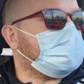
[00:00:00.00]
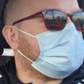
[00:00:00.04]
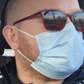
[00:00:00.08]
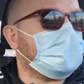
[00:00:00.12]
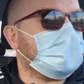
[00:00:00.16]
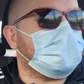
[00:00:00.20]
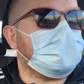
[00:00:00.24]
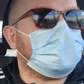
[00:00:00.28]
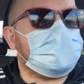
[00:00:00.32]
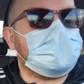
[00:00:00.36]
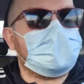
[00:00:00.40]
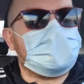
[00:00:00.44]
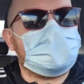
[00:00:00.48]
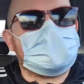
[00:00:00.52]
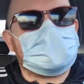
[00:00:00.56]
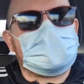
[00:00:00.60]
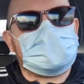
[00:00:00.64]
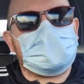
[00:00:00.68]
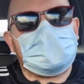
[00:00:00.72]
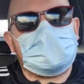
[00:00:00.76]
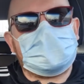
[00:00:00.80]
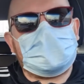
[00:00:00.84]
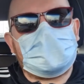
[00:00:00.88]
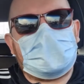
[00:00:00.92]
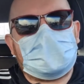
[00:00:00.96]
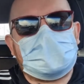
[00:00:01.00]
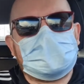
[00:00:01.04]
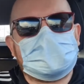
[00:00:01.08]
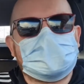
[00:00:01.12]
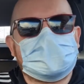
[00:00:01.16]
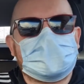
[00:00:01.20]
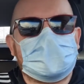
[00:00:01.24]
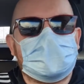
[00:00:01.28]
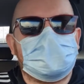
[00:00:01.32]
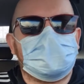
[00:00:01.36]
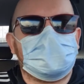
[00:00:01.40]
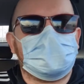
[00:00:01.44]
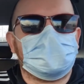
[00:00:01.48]
filming, it needs to be
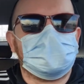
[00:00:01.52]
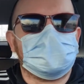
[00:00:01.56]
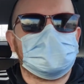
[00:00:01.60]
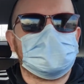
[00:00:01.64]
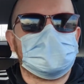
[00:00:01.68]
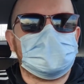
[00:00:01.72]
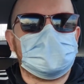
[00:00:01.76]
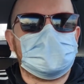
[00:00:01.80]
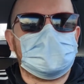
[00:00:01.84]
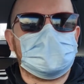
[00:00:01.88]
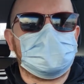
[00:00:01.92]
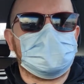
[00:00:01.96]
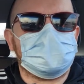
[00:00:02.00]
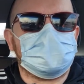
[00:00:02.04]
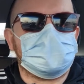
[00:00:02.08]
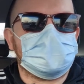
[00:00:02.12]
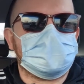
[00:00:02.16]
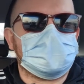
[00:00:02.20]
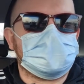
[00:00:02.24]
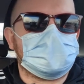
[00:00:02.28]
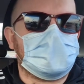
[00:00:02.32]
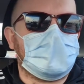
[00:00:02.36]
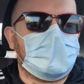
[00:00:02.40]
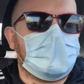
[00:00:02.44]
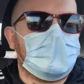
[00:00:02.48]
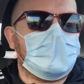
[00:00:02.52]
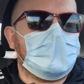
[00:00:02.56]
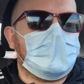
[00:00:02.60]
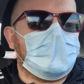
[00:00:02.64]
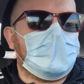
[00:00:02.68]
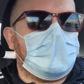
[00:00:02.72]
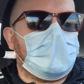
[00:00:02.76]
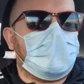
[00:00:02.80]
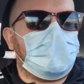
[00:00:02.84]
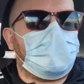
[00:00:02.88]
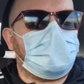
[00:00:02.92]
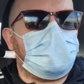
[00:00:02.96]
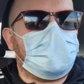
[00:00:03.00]
landscape, obviously. And it was just
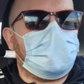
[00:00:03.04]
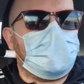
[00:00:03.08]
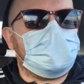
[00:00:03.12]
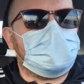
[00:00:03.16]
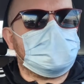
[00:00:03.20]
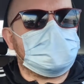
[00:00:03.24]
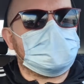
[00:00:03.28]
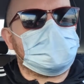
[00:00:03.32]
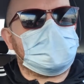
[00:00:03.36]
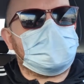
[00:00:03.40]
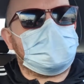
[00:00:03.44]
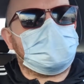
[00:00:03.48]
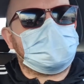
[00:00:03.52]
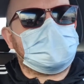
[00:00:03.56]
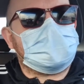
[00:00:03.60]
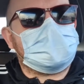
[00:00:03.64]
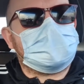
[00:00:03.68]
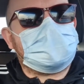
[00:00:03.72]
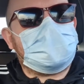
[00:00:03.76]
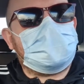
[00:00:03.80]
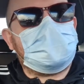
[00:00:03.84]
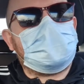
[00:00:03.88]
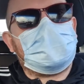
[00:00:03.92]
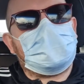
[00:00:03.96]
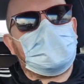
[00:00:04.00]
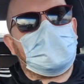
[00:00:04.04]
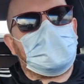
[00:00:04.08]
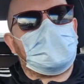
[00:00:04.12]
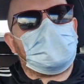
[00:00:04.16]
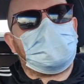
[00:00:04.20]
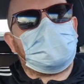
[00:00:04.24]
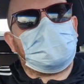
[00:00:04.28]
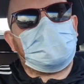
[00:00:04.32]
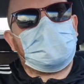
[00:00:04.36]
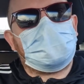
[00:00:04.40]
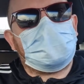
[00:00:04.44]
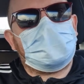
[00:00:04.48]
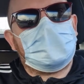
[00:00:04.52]
a pain, so I'd have to take it
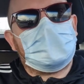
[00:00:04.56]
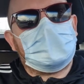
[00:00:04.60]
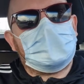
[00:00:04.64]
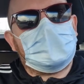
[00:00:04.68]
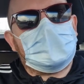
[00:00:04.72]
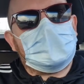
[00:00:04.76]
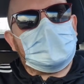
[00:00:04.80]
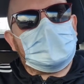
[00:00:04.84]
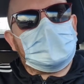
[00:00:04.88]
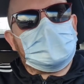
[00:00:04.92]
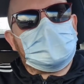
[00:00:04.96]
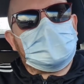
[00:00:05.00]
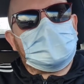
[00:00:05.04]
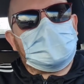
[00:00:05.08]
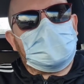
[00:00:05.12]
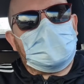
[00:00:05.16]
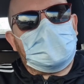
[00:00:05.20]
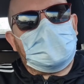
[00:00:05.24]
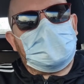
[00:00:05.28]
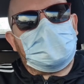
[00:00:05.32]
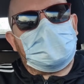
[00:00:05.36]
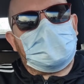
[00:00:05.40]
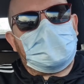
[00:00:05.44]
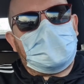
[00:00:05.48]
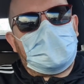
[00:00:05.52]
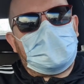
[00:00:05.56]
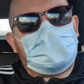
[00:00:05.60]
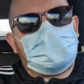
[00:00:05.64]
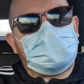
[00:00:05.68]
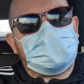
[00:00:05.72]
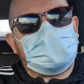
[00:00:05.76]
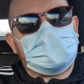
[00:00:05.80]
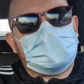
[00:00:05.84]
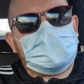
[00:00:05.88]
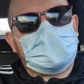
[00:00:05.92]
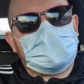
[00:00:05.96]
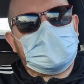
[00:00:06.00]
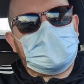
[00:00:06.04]
off, turn it
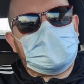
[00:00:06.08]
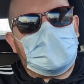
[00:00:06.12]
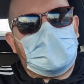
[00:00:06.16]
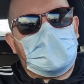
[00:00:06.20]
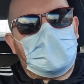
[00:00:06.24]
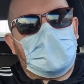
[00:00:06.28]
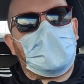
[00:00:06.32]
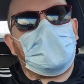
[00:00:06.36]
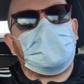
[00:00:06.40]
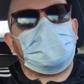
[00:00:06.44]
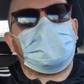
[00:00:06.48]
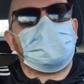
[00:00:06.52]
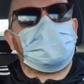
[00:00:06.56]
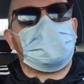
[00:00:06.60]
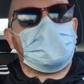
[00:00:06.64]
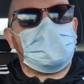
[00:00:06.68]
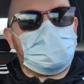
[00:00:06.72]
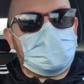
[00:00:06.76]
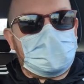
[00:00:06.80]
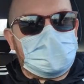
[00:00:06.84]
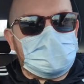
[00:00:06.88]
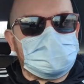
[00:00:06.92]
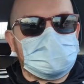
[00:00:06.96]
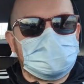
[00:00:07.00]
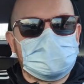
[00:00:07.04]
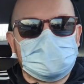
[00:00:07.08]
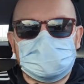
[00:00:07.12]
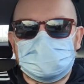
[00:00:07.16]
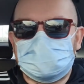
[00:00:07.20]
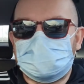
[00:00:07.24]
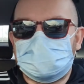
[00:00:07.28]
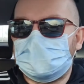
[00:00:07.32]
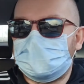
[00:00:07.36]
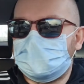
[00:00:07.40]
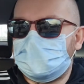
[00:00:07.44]
round off the vent,